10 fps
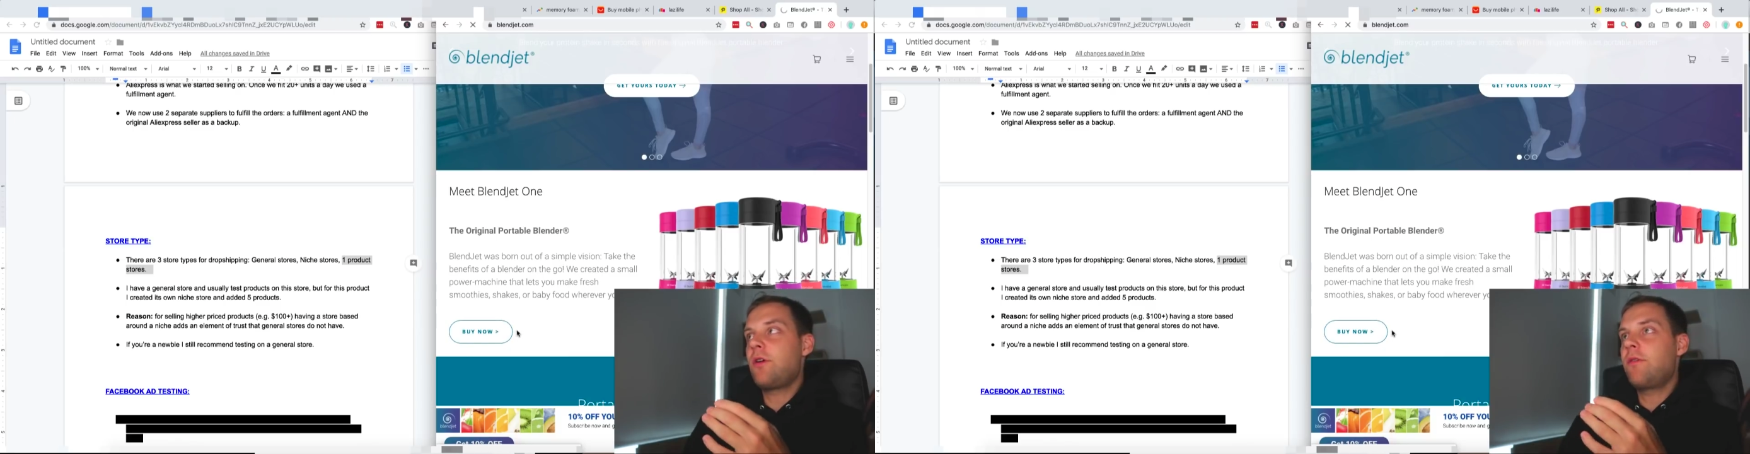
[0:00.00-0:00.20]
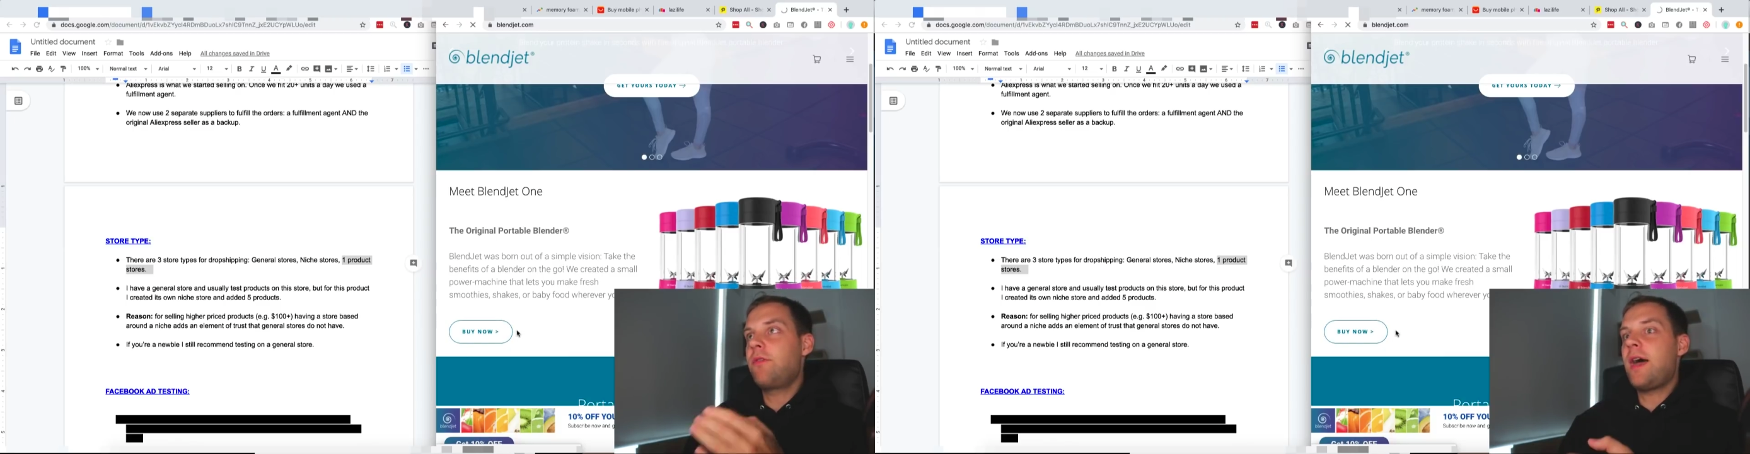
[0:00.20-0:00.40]

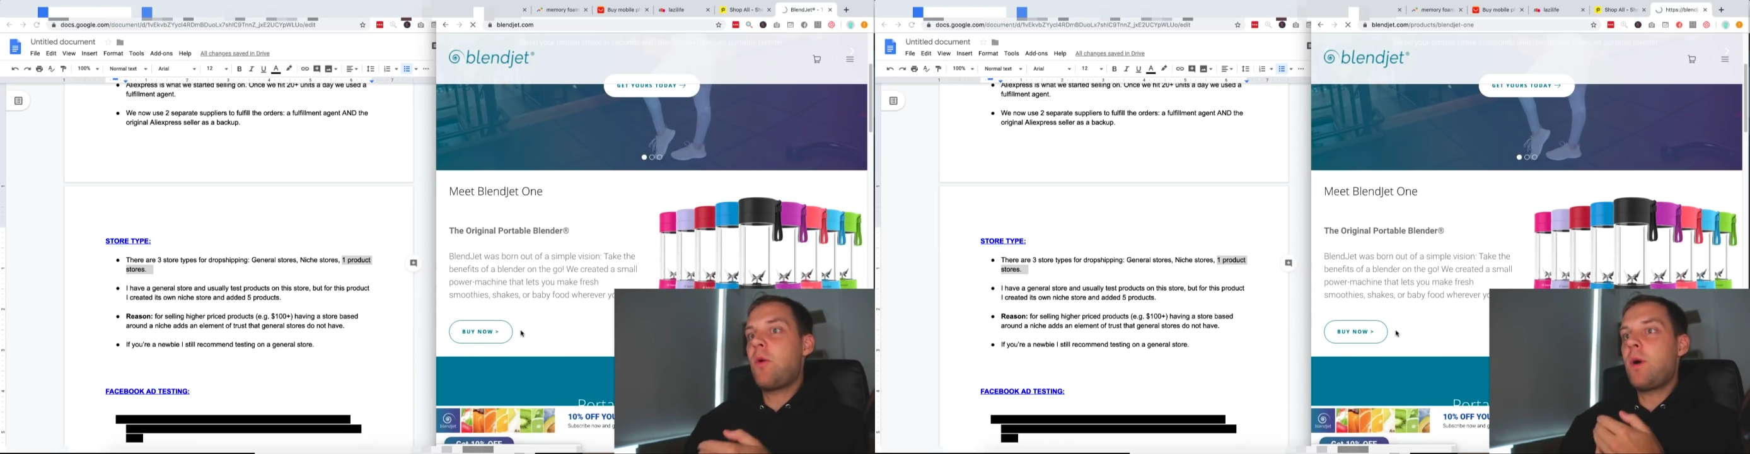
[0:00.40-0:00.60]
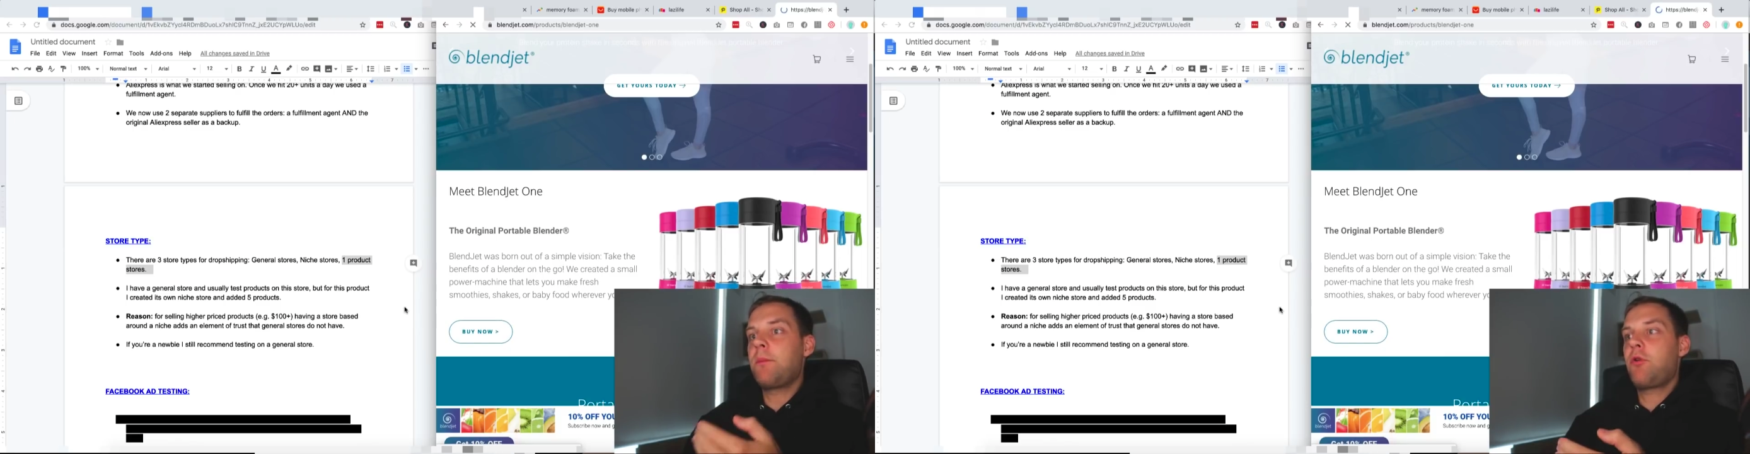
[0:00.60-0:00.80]
of
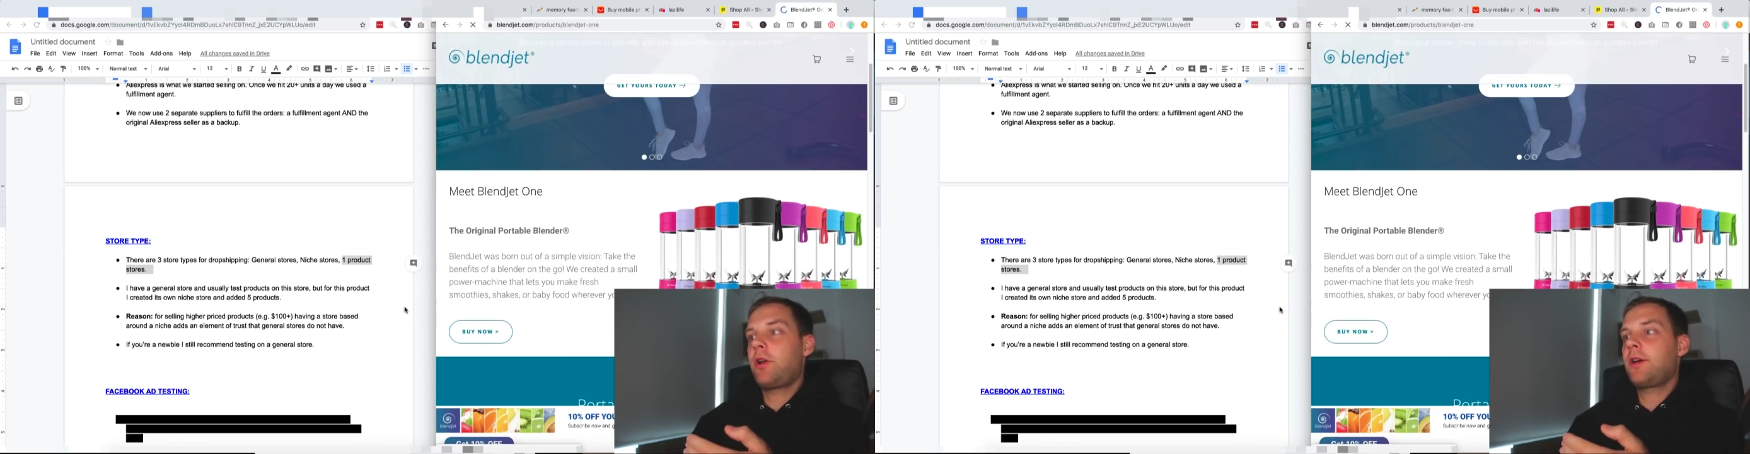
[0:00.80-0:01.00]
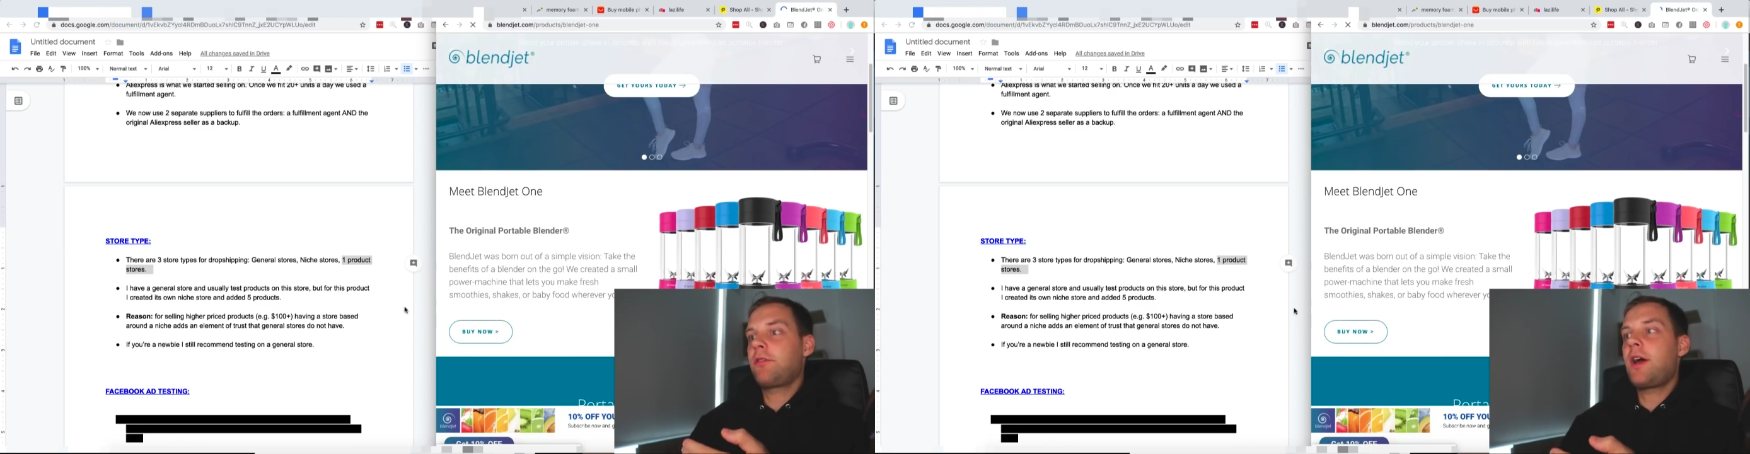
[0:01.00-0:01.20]
that one
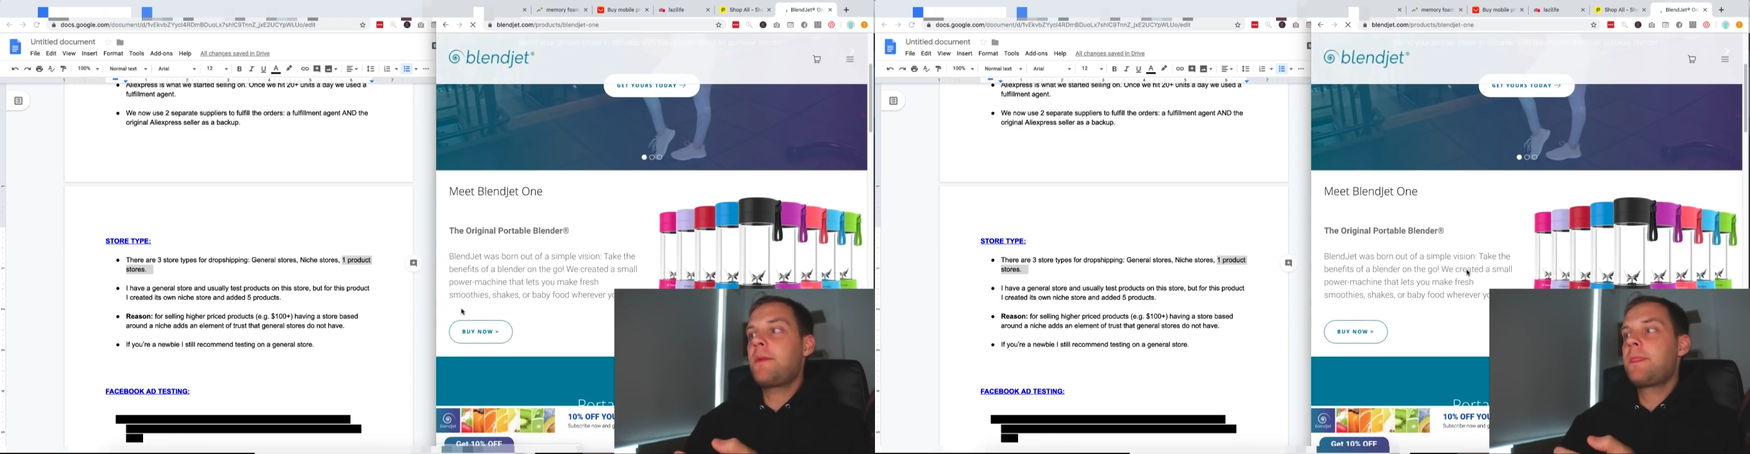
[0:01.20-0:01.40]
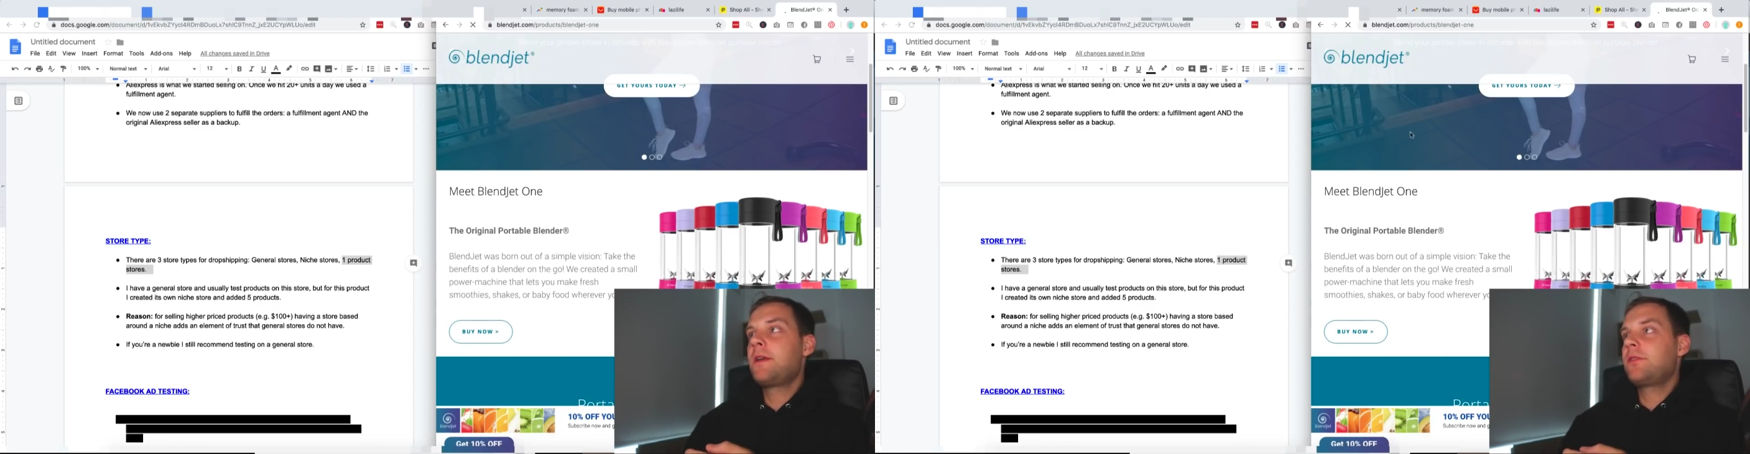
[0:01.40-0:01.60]
product,
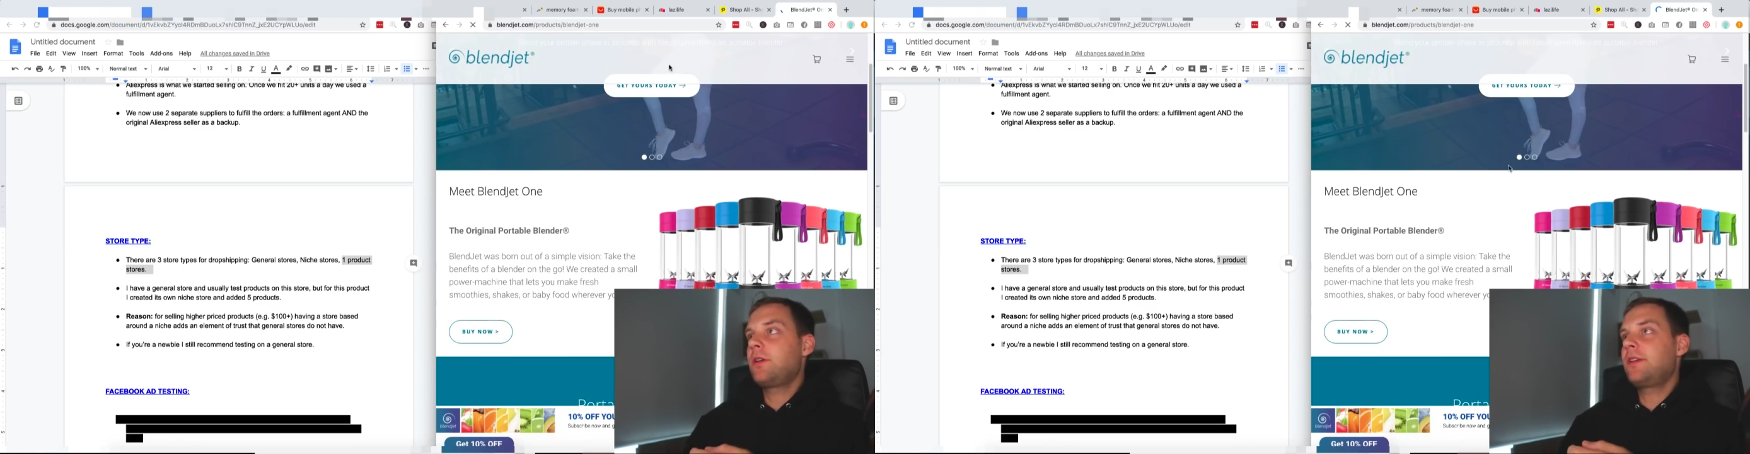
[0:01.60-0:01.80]
right? So an